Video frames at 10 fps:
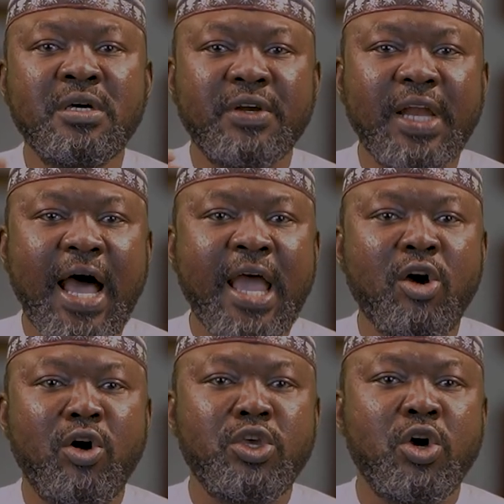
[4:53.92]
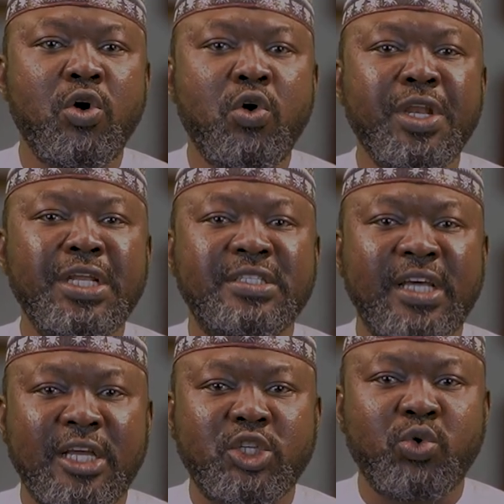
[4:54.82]
Rely on your own
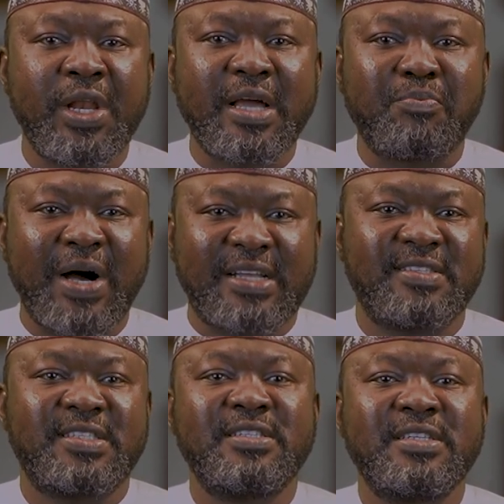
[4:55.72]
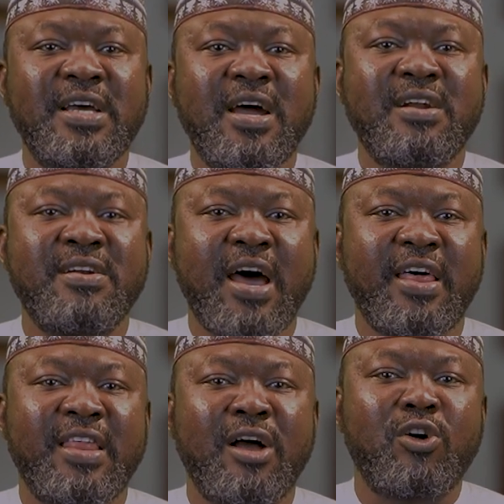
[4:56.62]
intellectual capacity
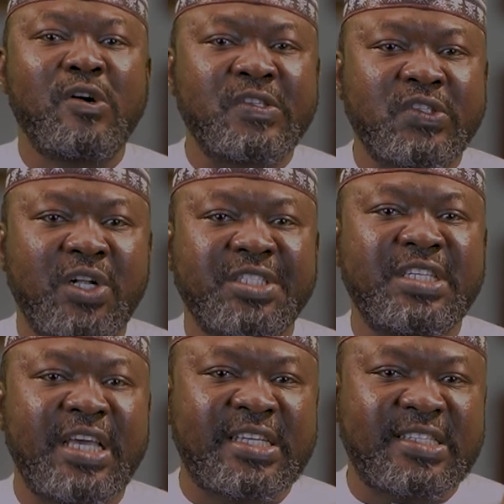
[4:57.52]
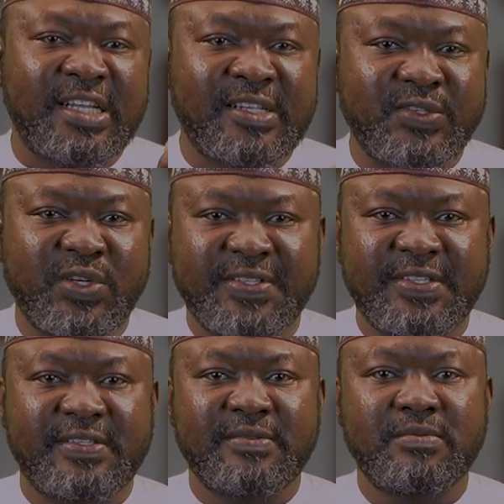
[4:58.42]
rather than consulting external
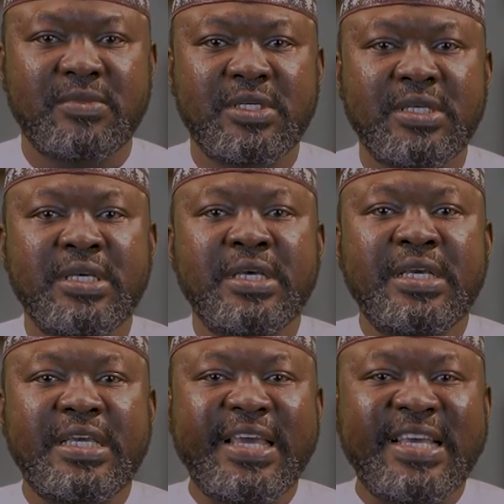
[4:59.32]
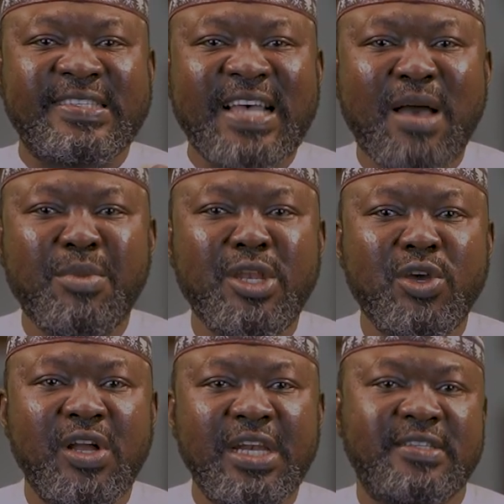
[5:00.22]
sources. Examine
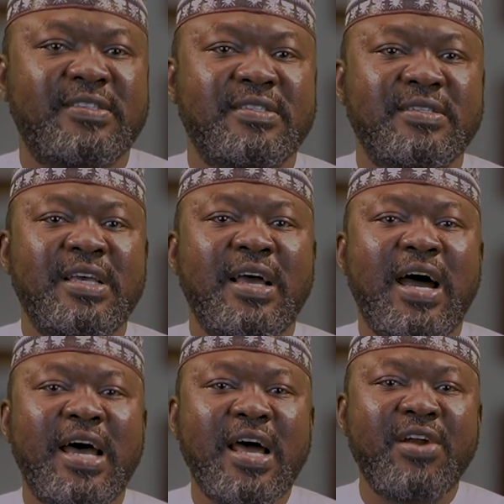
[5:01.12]
your list and